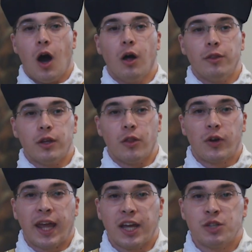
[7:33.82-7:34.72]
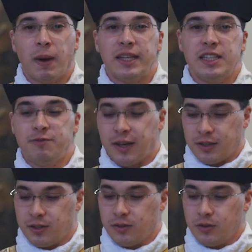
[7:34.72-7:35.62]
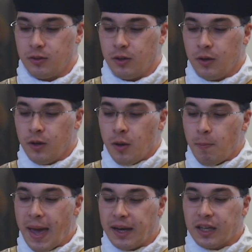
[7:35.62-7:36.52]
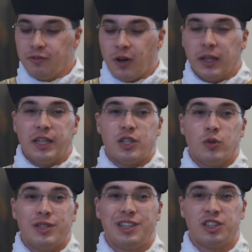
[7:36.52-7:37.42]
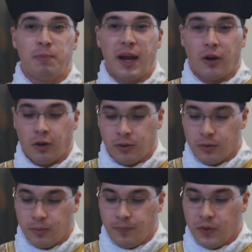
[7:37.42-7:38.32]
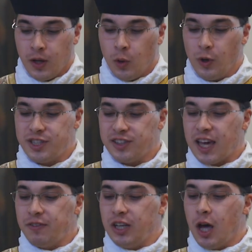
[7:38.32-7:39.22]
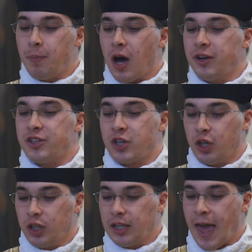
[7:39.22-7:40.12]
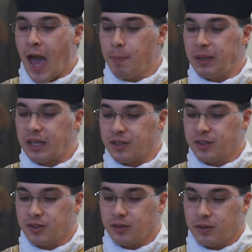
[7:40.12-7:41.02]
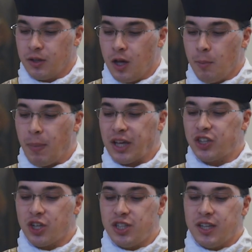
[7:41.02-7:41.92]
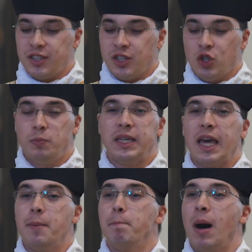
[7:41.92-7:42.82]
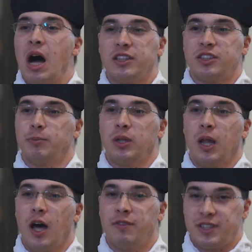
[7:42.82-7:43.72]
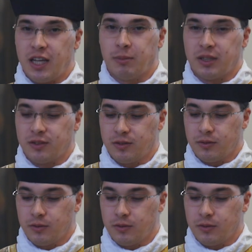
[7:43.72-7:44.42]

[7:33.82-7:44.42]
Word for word: On the other hand, by defect, man can fall into despair, which is giving up on eternal happiness by judging it to be impossible of attainment.